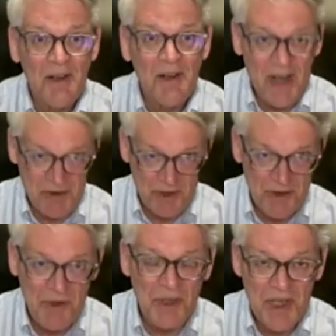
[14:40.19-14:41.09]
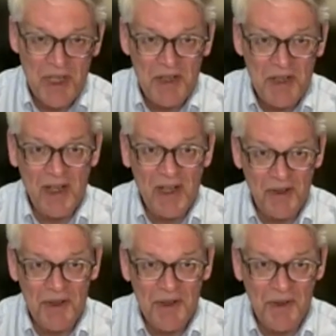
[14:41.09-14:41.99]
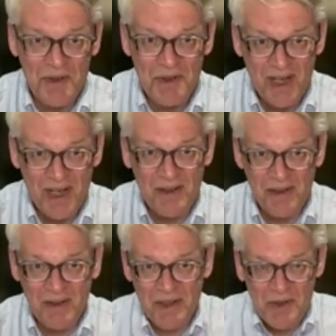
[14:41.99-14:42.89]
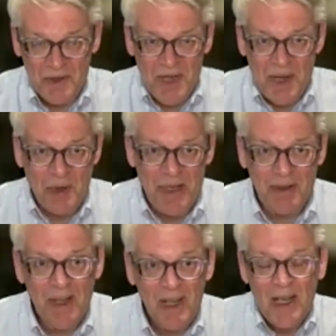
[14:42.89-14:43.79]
founders, early stage founders, sort of trying to sort of separate